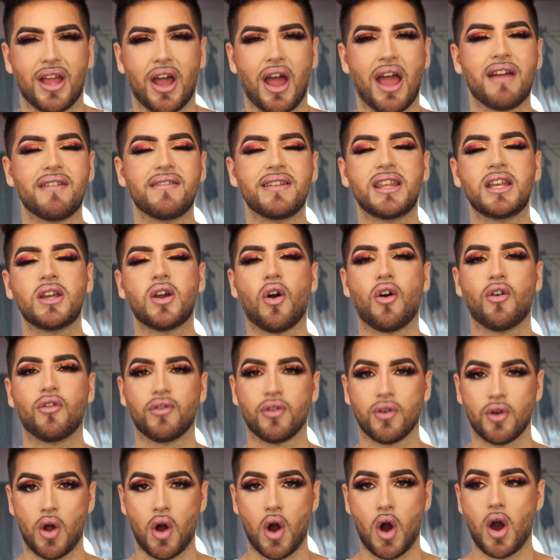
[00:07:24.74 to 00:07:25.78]
everything
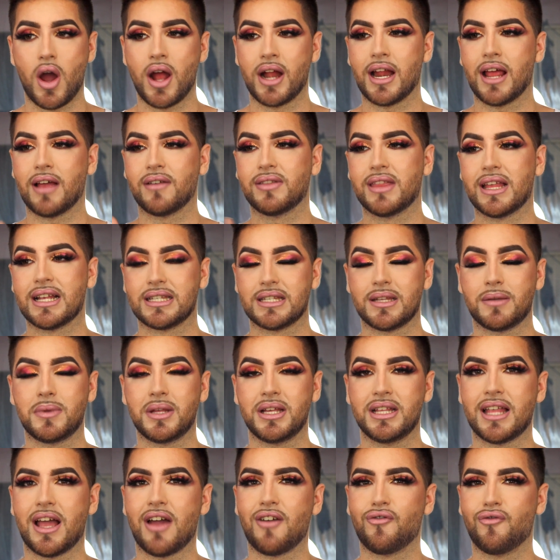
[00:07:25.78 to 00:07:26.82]
overall and I, that's
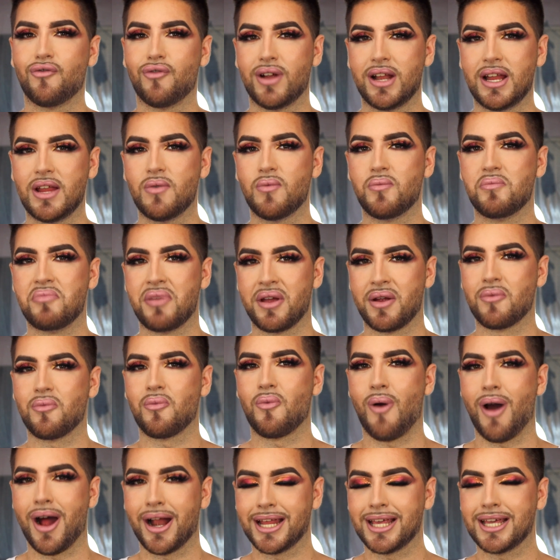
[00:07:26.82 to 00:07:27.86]
something that I've really been
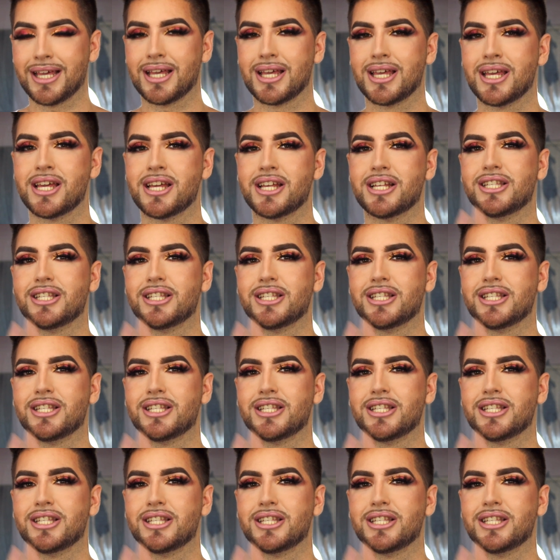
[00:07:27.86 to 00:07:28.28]
wanting